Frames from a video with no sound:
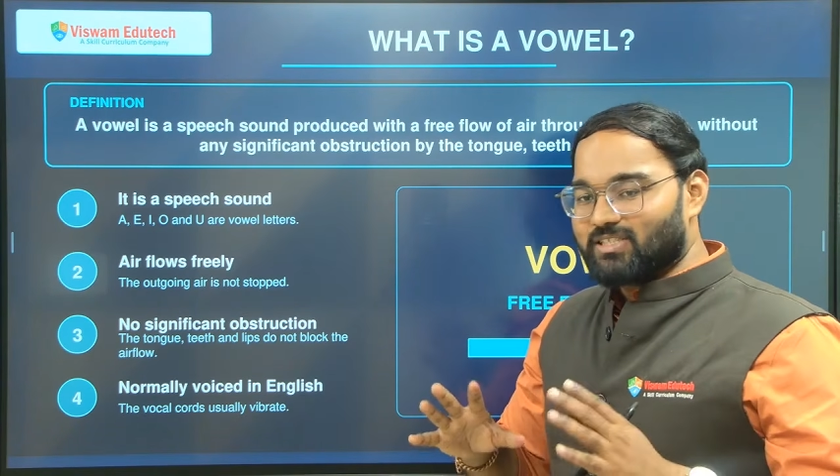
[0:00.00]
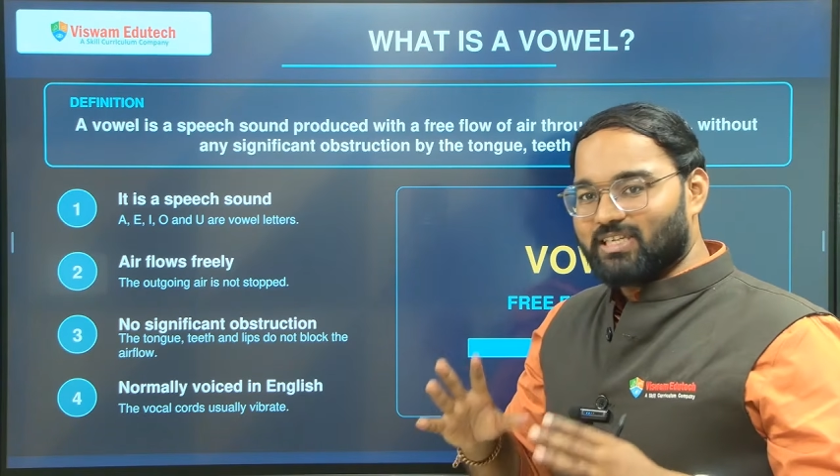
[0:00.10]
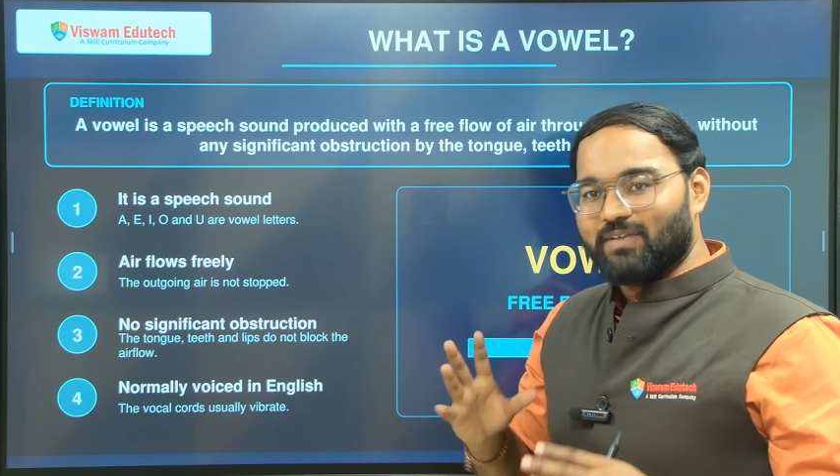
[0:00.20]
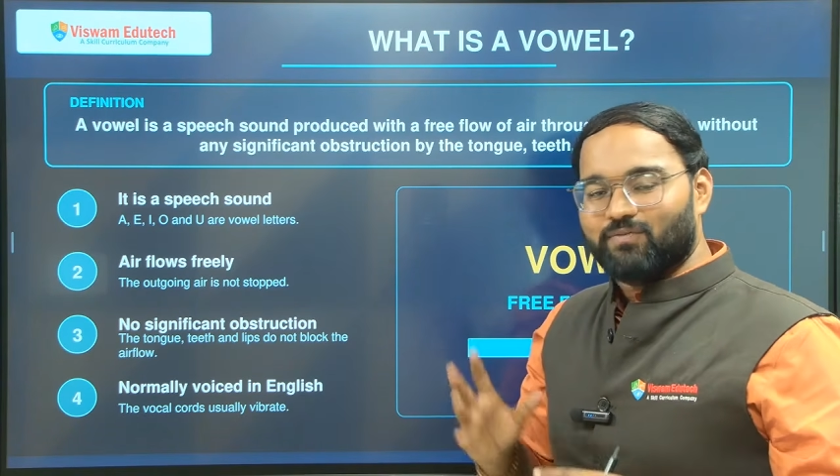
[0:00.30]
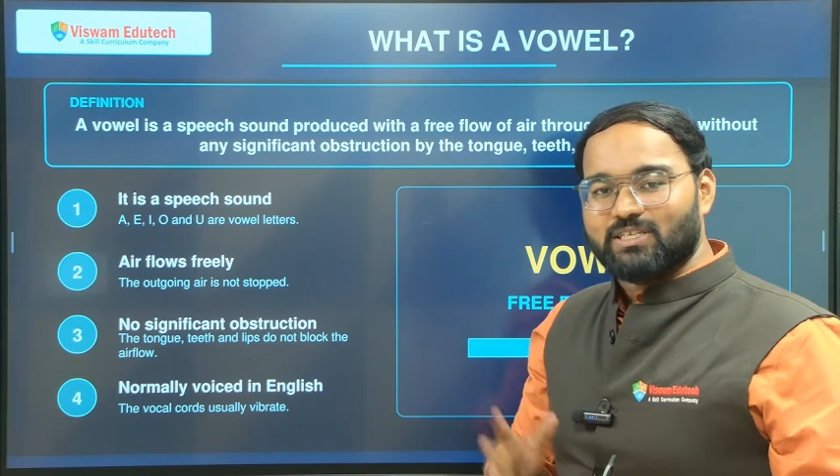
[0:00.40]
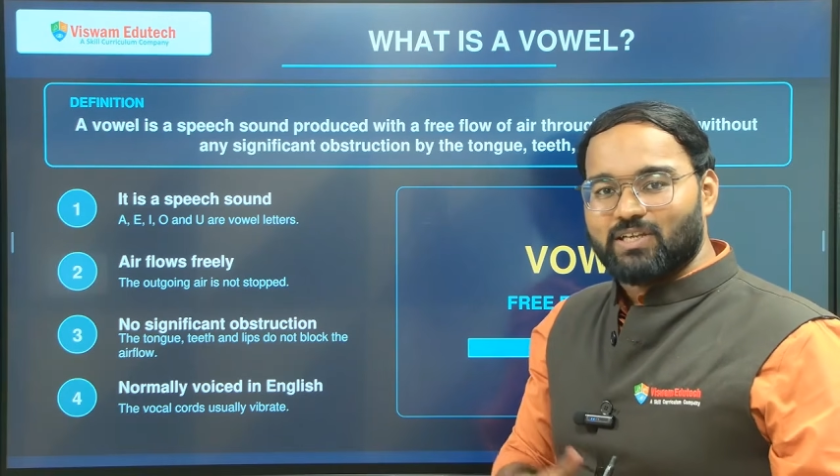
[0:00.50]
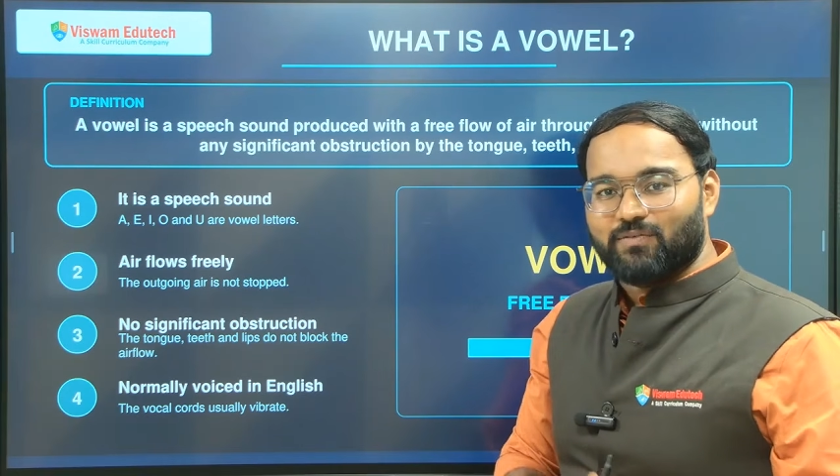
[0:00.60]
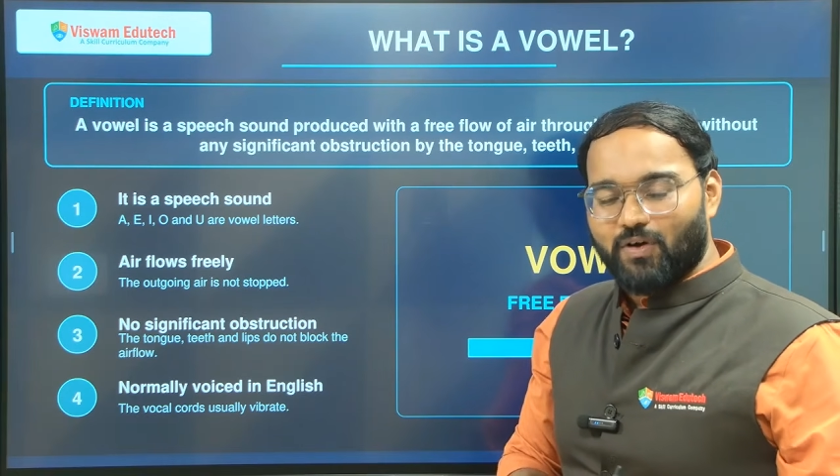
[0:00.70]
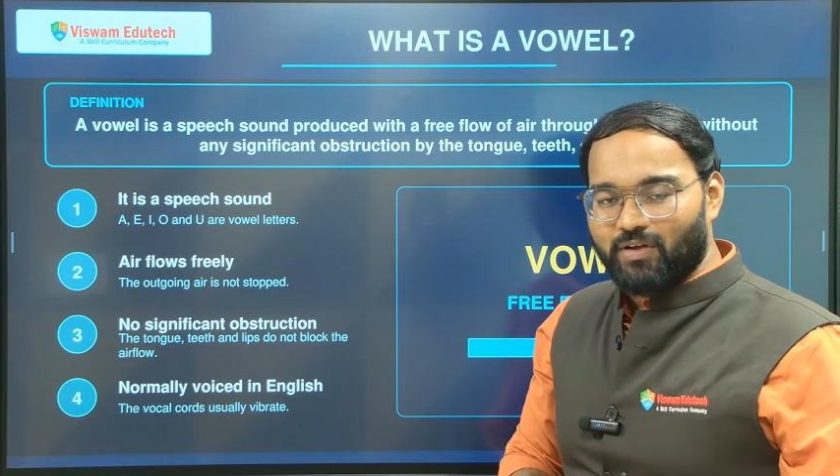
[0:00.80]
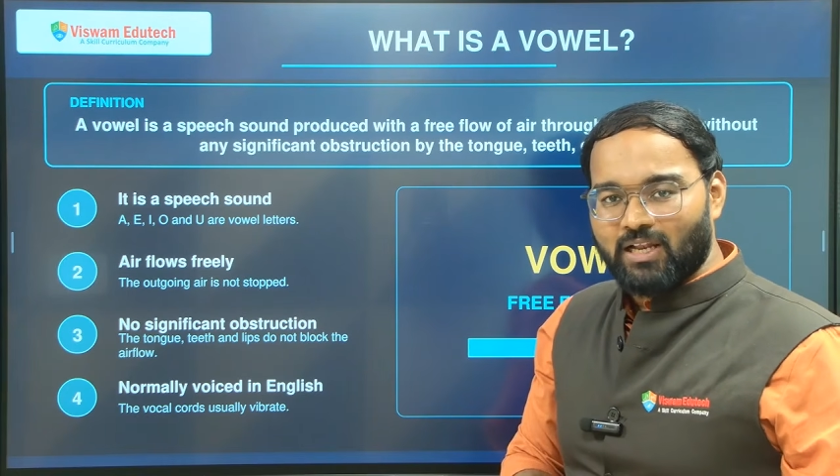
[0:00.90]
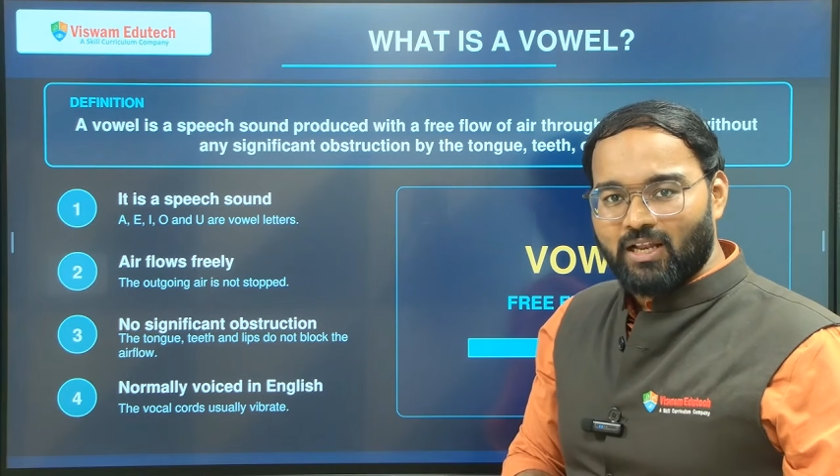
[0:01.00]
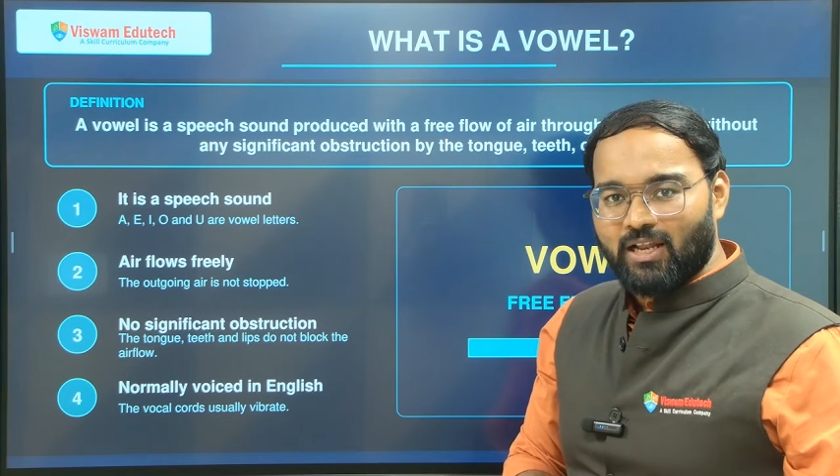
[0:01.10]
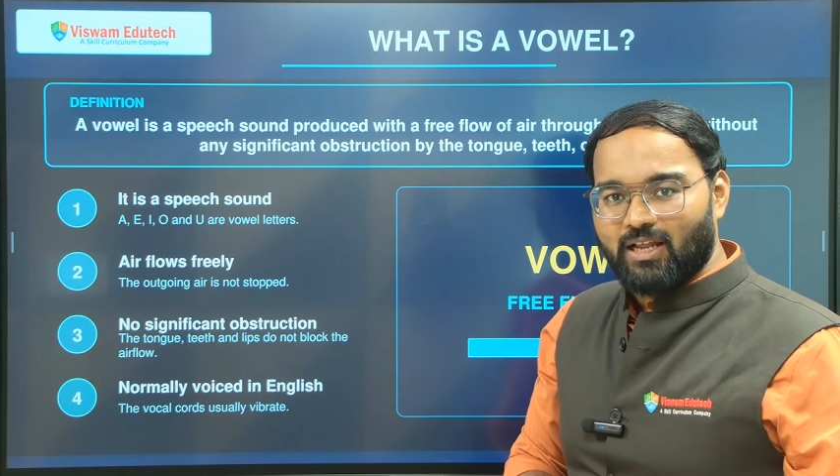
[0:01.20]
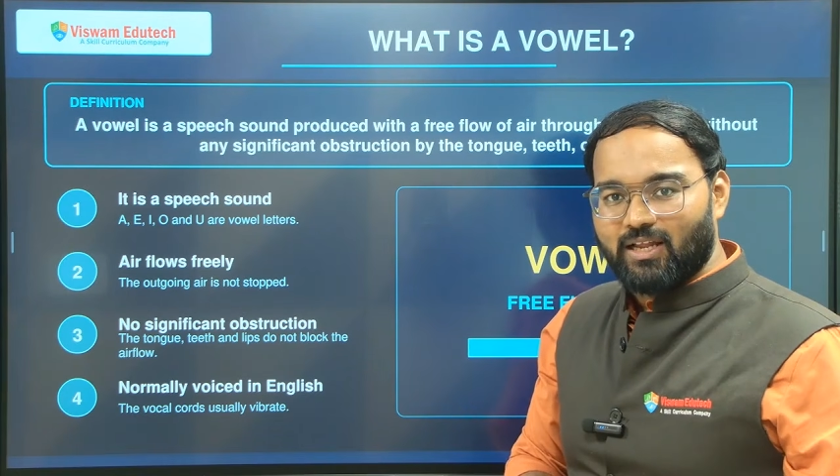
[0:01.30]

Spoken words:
is the definition of vowel?